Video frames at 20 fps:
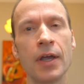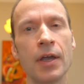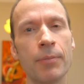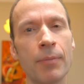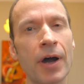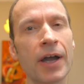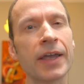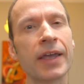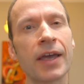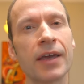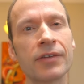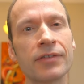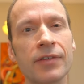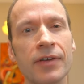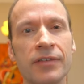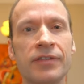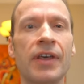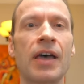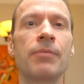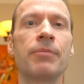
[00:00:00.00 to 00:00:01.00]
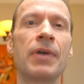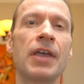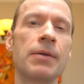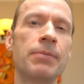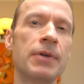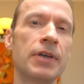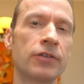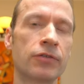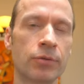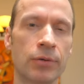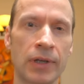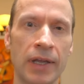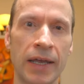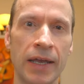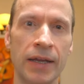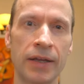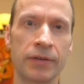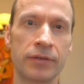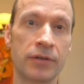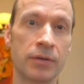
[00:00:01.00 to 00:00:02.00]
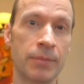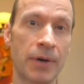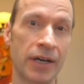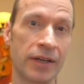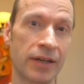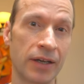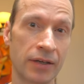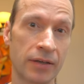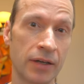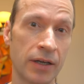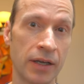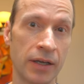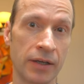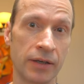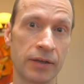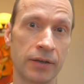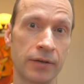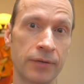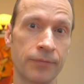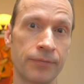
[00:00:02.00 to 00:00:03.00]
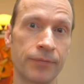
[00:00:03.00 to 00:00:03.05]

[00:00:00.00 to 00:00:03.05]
My guess is that maybe it's related to my technique.